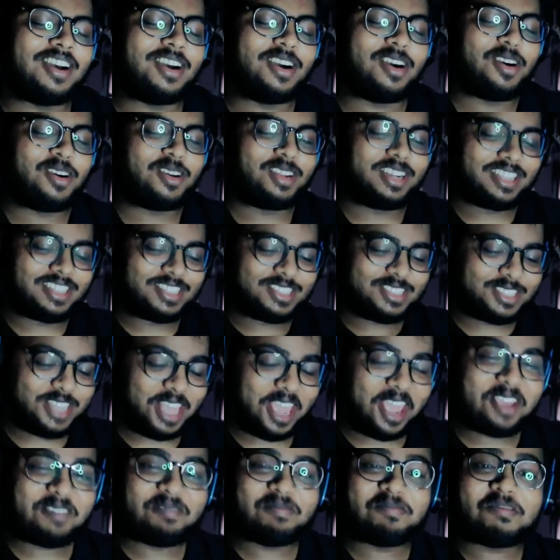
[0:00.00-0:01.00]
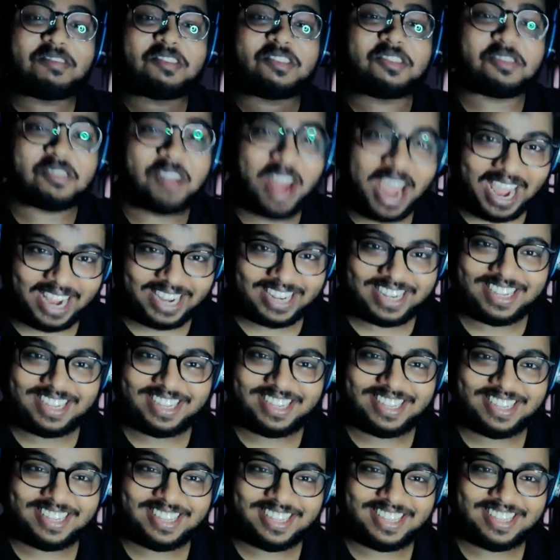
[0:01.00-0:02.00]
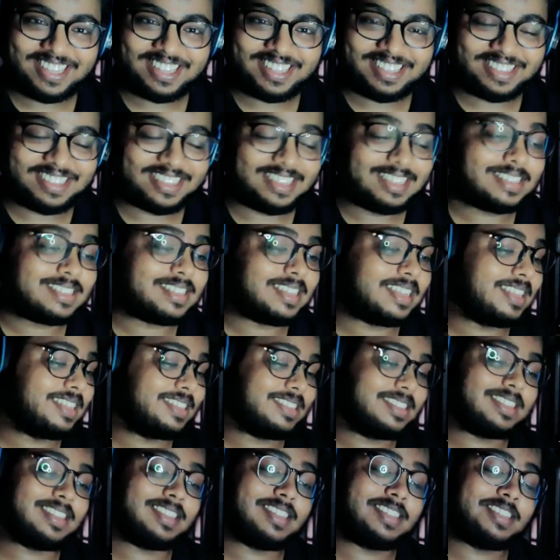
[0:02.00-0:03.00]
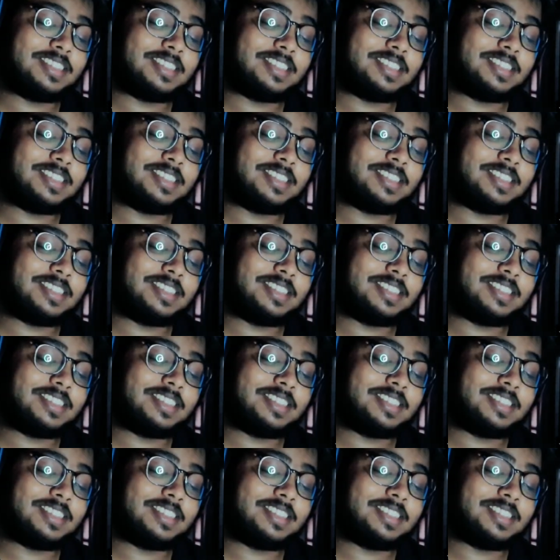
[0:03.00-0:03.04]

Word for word: on the same track. This is